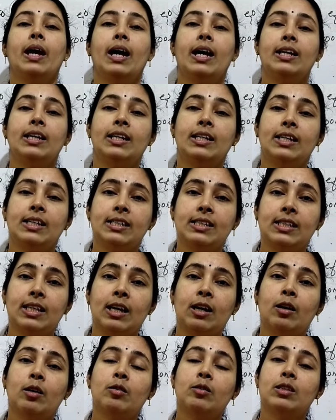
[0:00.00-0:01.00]
And it is
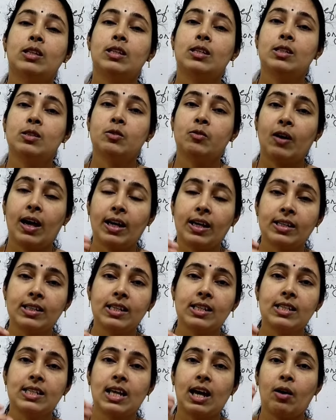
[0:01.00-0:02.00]
since
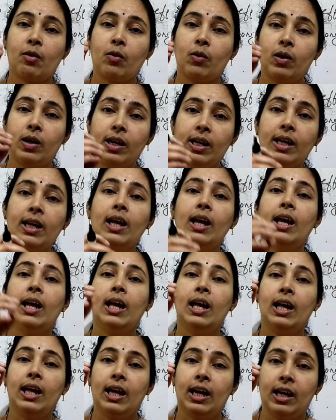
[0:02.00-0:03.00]
viruses have only
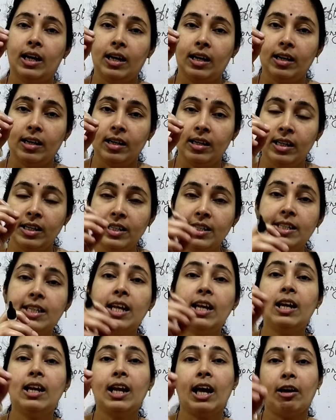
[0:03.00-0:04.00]

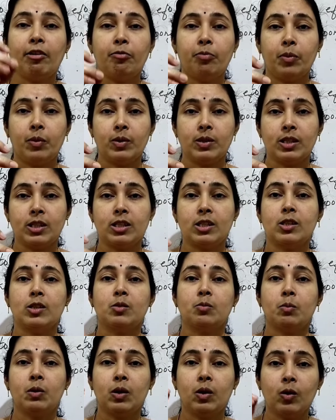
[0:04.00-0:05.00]
little life
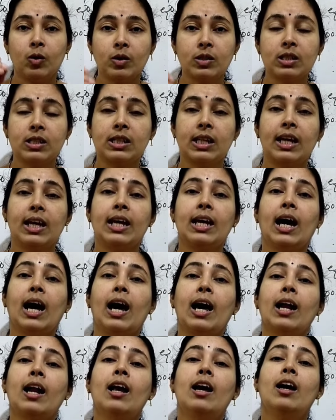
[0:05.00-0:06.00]
processes, because they
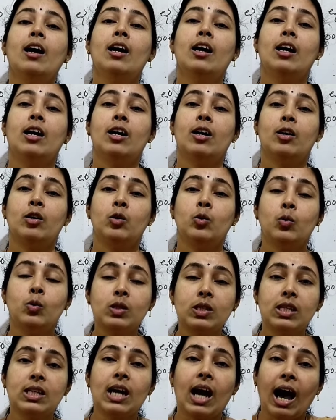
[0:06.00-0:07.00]
are
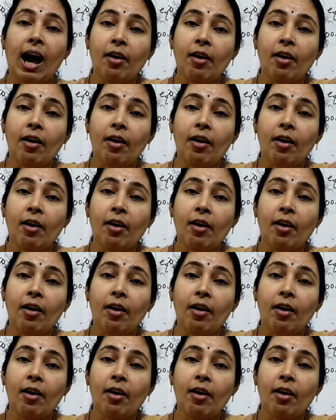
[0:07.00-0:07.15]
using